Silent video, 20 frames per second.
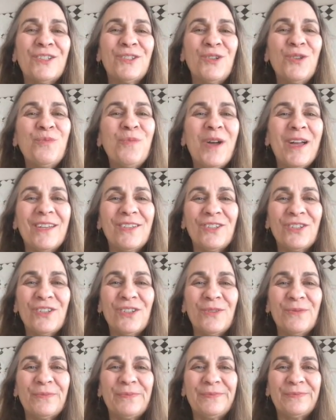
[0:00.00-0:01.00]
too
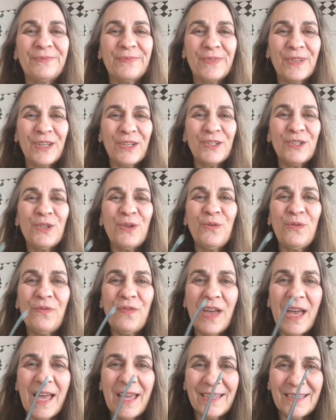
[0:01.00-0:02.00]
much, too
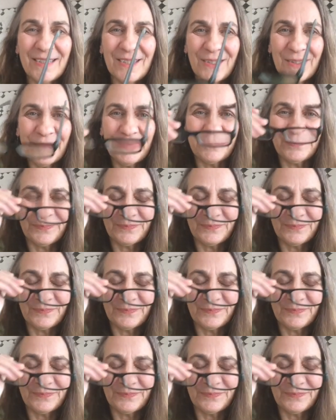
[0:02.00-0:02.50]
fast.